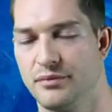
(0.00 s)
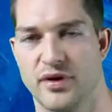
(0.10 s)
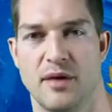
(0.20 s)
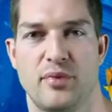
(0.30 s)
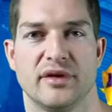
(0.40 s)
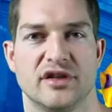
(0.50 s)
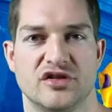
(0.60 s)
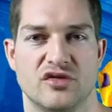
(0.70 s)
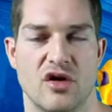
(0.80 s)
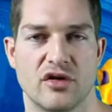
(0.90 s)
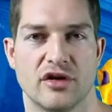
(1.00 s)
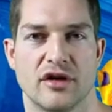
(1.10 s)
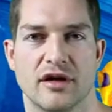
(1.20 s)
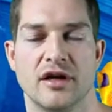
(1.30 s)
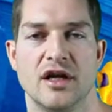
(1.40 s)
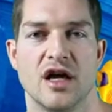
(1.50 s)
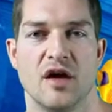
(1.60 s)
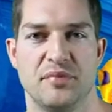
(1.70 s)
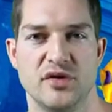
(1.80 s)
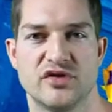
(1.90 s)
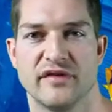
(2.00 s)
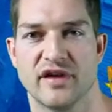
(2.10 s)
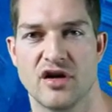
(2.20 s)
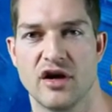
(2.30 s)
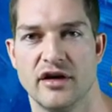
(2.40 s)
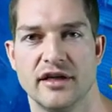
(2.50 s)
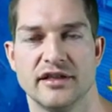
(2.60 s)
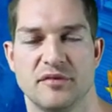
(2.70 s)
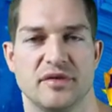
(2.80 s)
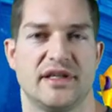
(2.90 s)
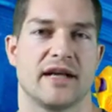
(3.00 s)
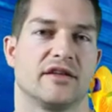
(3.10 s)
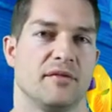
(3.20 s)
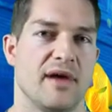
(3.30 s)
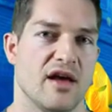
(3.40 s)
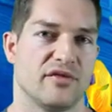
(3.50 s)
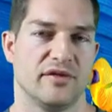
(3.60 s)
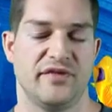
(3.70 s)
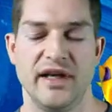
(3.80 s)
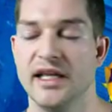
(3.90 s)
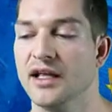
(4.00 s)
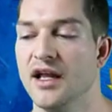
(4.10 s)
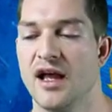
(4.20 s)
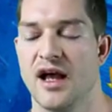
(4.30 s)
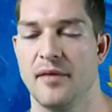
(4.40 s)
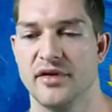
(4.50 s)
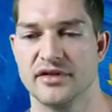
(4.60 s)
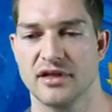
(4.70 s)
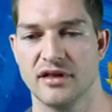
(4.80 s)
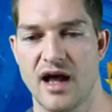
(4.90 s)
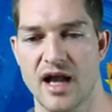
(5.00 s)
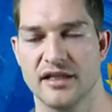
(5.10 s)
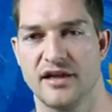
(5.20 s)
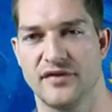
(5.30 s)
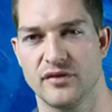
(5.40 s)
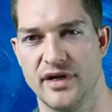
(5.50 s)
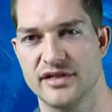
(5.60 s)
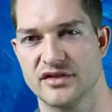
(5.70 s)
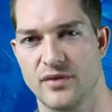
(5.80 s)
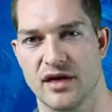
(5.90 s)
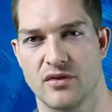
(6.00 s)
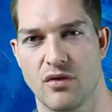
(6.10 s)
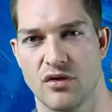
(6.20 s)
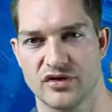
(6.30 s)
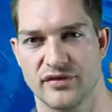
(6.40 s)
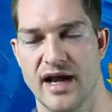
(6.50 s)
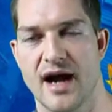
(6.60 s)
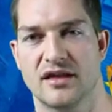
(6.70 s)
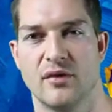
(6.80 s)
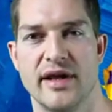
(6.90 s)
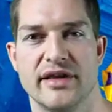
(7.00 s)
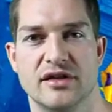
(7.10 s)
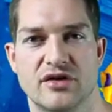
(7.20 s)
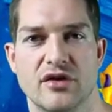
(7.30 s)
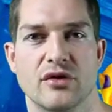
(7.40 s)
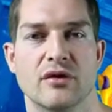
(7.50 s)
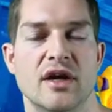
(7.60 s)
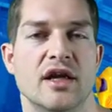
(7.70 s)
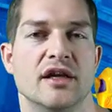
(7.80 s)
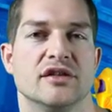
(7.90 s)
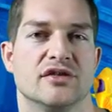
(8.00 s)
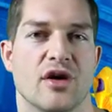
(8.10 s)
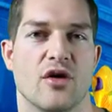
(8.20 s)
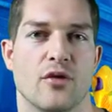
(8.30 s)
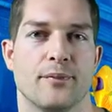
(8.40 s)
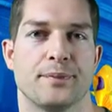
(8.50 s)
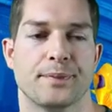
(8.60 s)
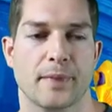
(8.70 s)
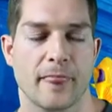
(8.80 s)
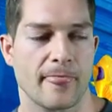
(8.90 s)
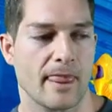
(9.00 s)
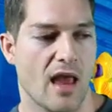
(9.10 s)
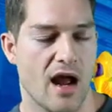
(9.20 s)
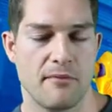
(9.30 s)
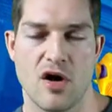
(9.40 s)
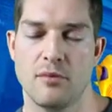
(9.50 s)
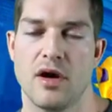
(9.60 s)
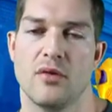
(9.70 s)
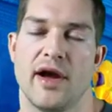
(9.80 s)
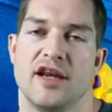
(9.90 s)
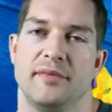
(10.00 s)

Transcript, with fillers: put up with the stronger abuse of the current to protect their mouth when feeding. I mean, there's a lot of different reasons why corals react the way they do. So I'm on my way to